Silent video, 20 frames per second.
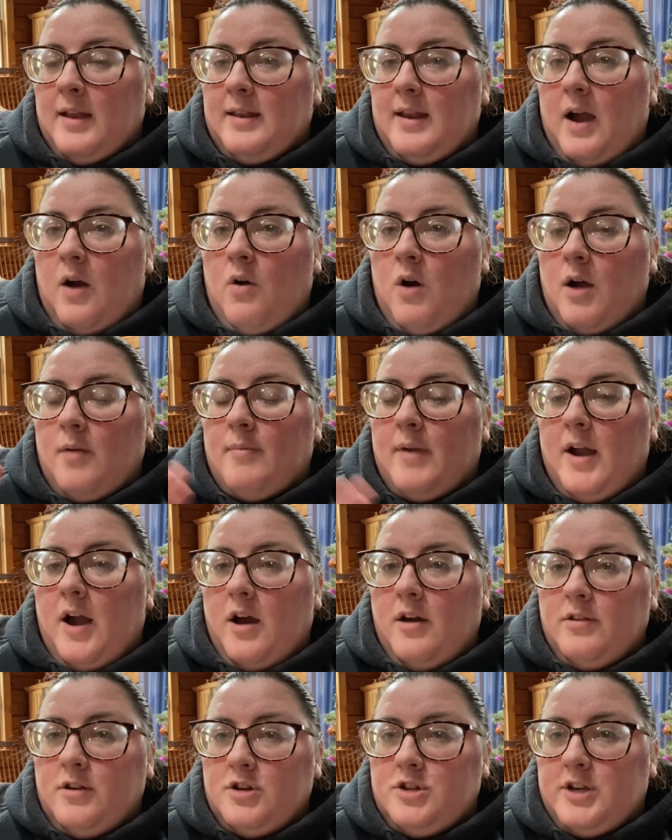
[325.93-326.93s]
Now, on my
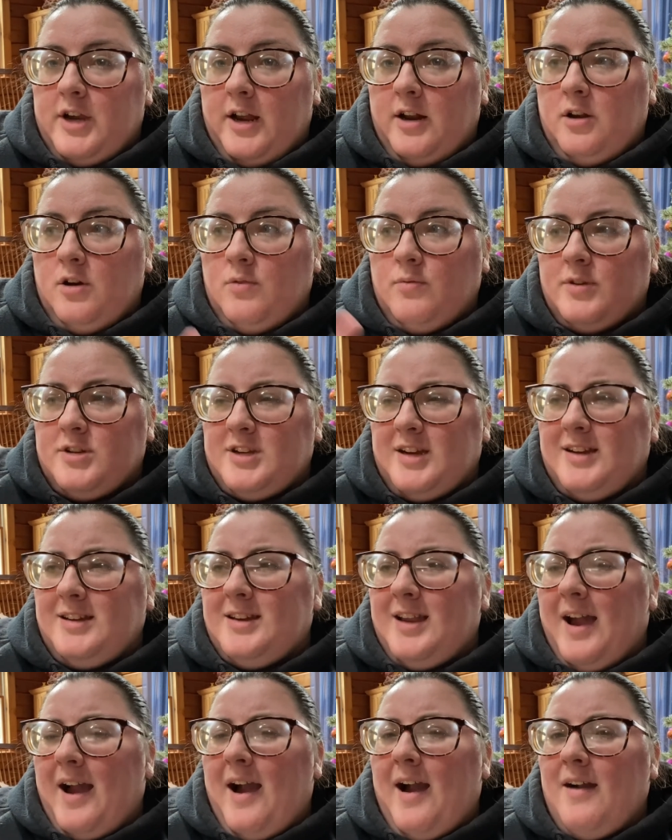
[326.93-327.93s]
other channel, which I
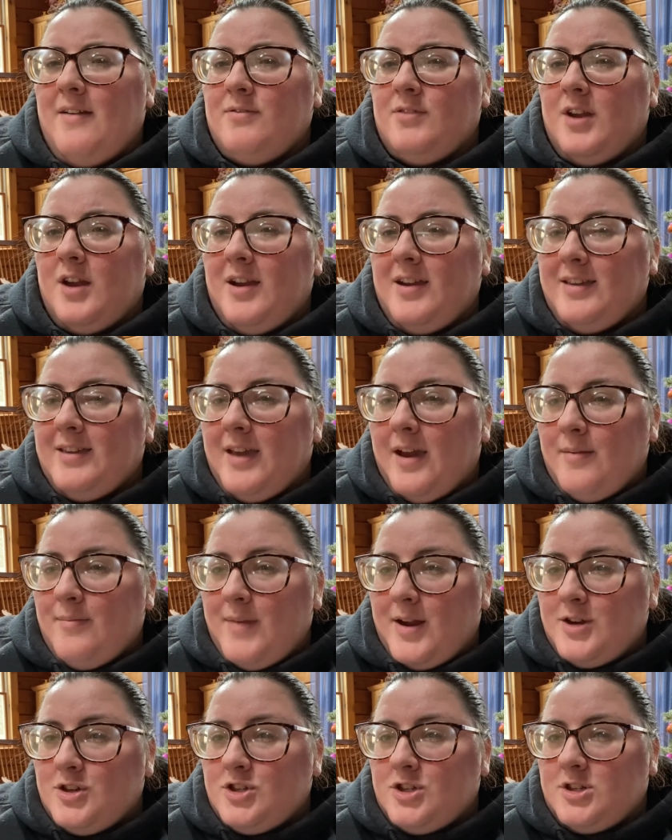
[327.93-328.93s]
have not yet
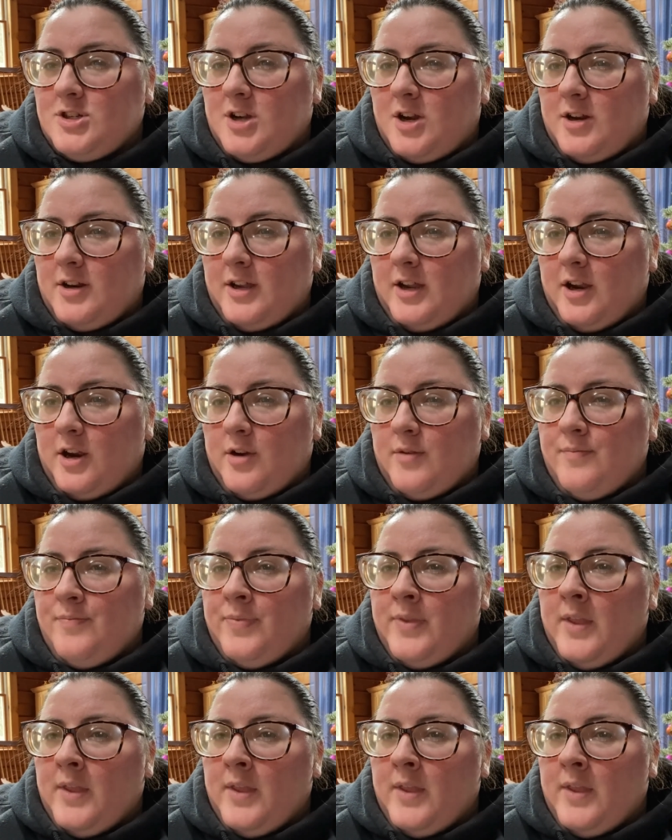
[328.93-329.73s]
mentioned on here,